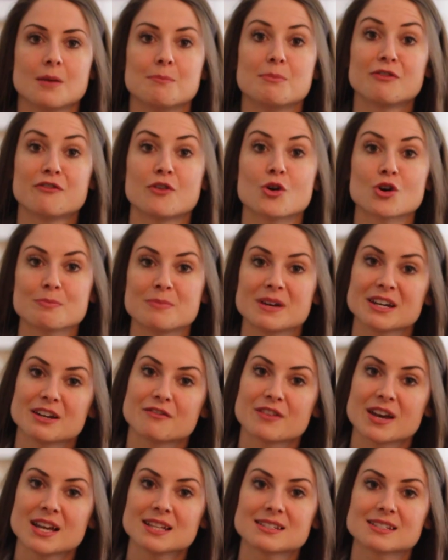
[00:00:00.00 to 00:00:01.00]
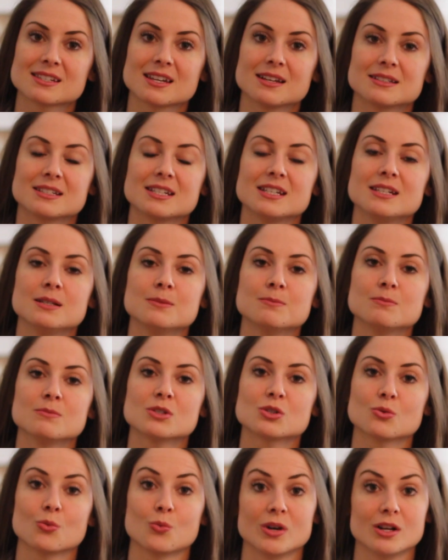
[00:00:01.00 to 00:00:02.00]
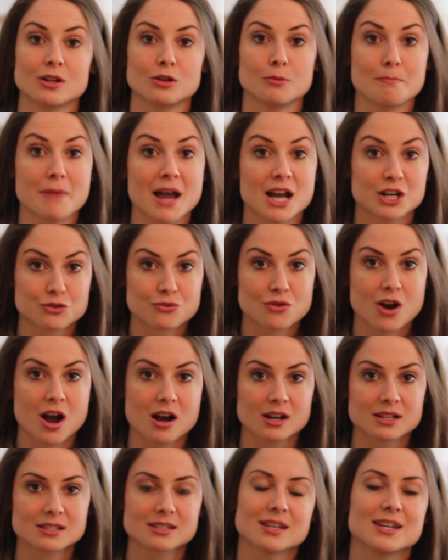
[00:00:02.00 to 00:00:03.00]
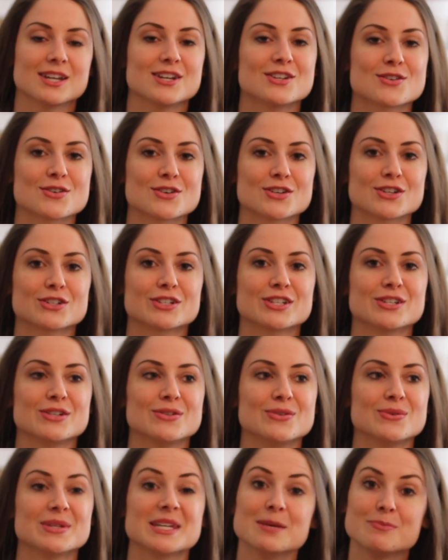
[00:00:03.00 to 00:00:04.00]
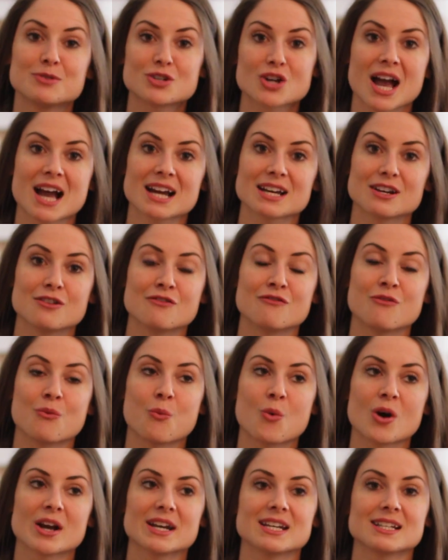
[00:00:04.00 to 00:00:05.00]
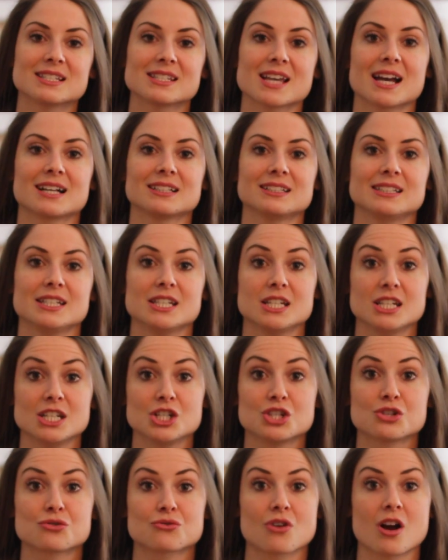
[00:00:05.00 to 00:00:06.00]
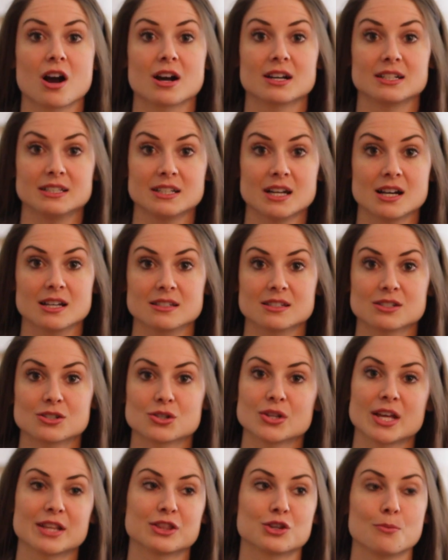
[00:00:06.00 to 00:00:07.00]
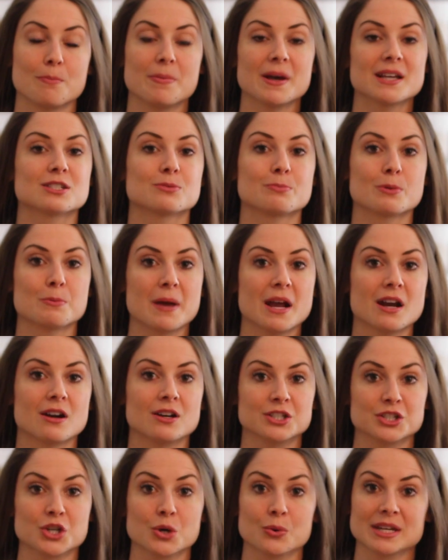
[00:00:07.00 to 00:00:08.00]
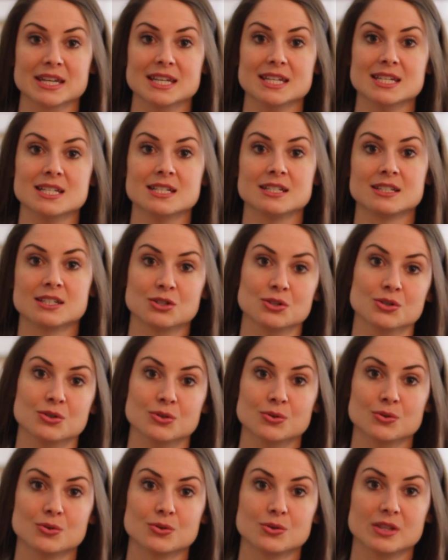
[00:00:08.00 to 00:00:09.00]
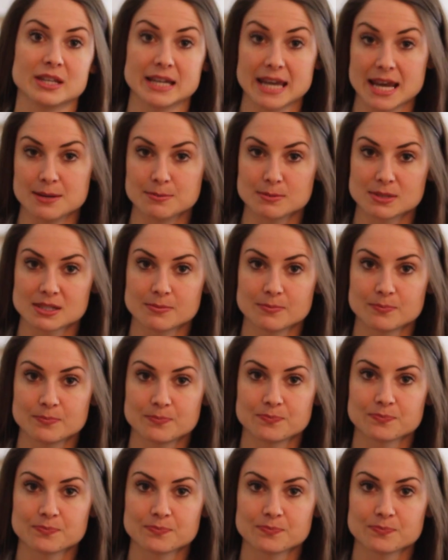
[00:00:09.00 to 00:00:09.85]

Before big events, teams will match rocks in order to keep track of what exactly each rock does so that they're best prepared going into the games.